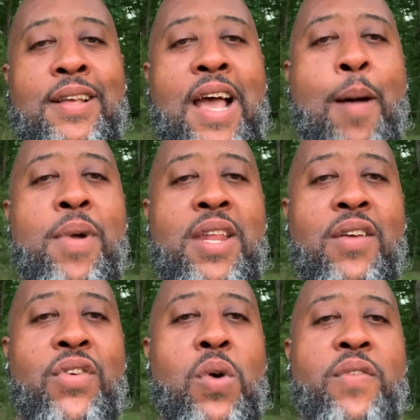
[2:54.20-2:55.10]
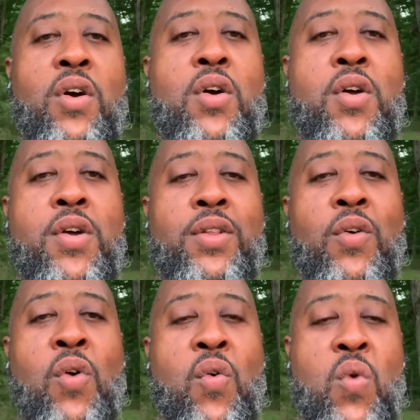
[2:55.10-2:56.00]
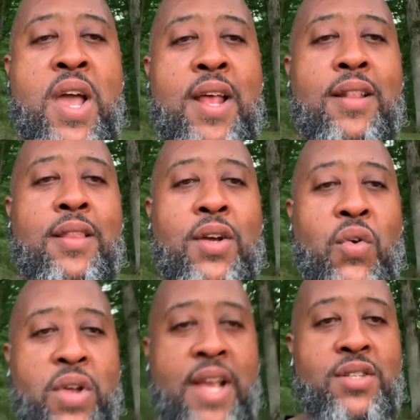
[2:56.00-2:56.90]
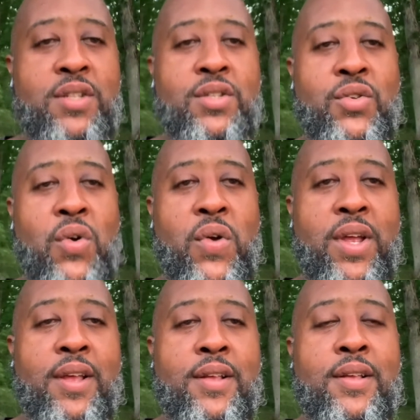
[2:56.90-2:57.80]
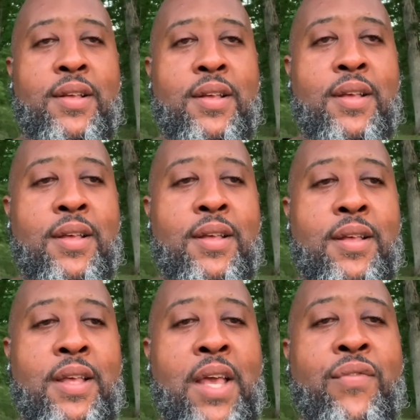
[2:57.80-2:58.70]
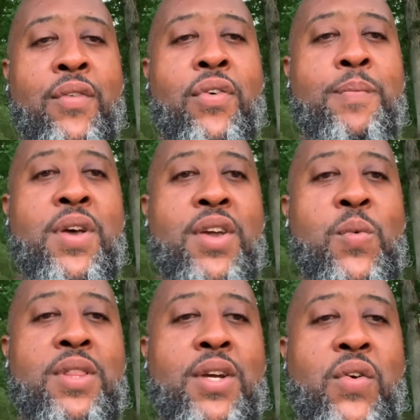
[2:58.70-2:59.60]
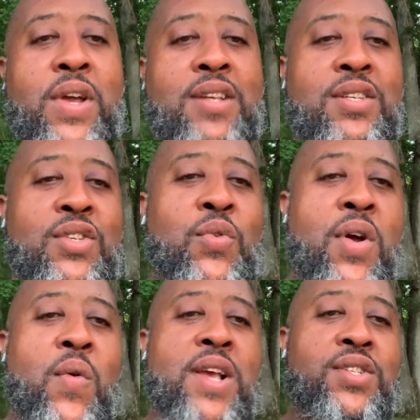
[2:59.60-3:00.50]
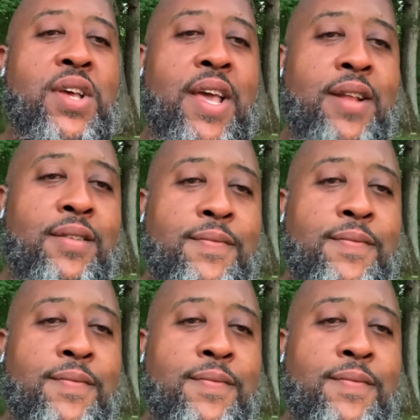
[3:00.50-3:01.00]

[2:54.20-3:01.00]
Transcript: How many of you have heard or read the creation story? If you're familiar with the creation story, raise your hand.